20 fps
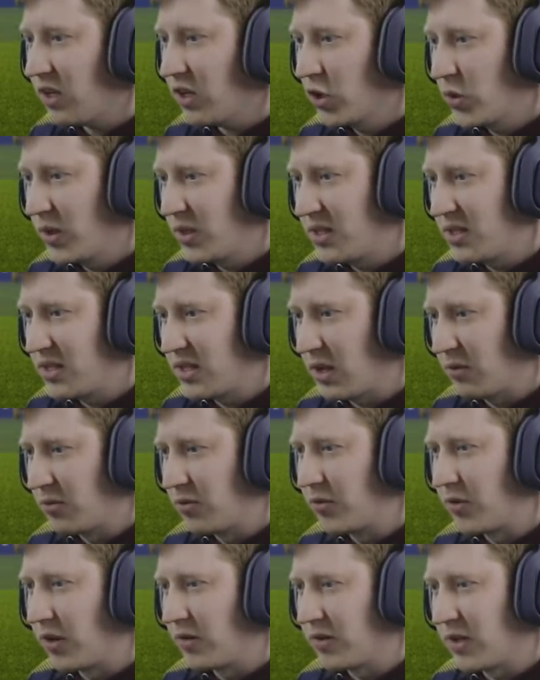Kwesi's out for
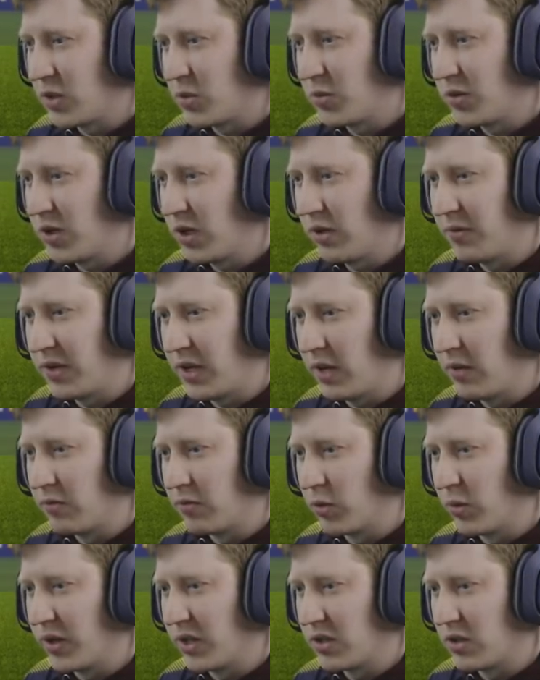five days. We don't have a game
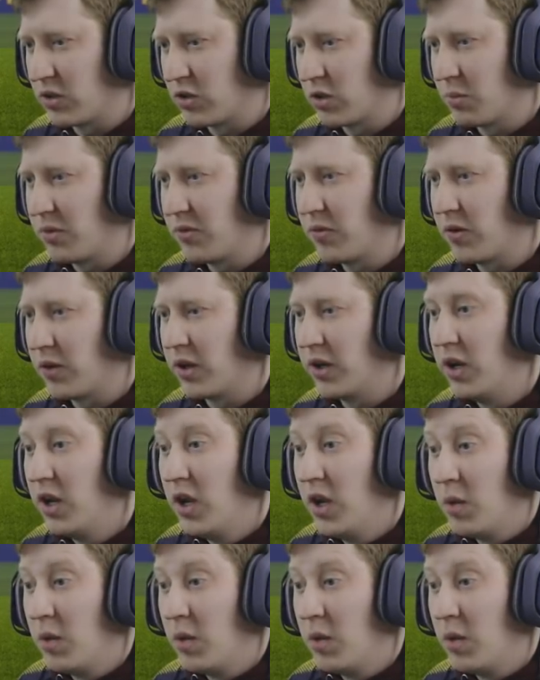for a week, so it should be fine.